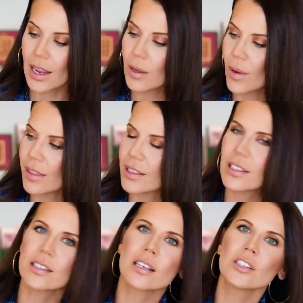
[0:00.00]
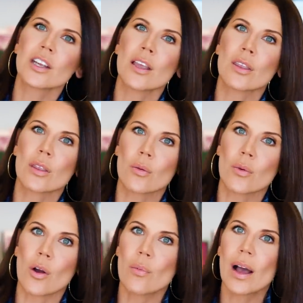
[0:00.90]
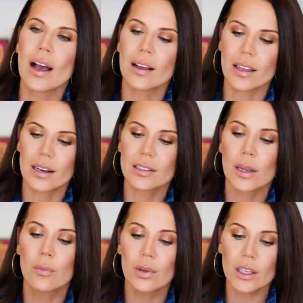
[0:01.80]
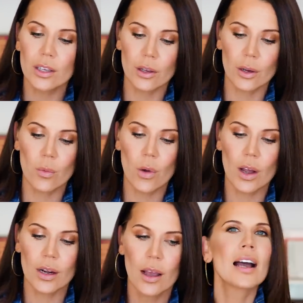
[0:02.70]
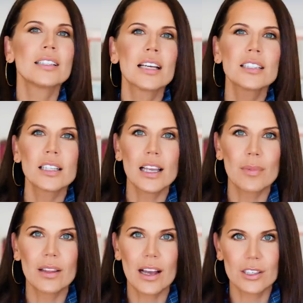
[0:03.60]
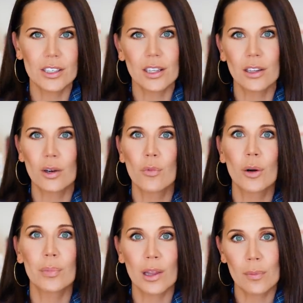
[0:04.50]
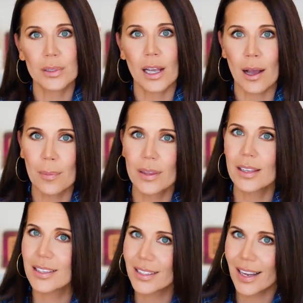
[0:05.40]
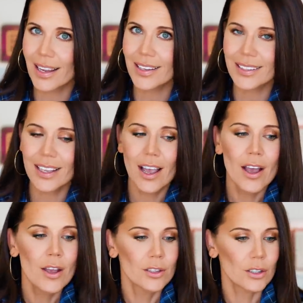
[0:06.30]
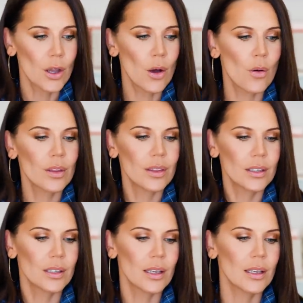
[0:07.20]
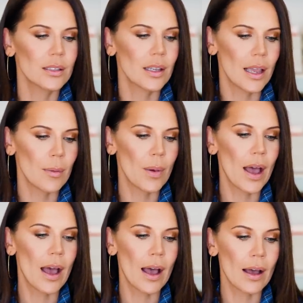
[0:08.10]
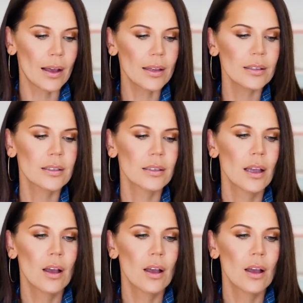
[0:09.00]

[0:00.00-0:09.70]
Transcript: Anyway, this is such a throwback. It is a really good one. I tend to like my lashes a little more plumped up these days. So this is a pass.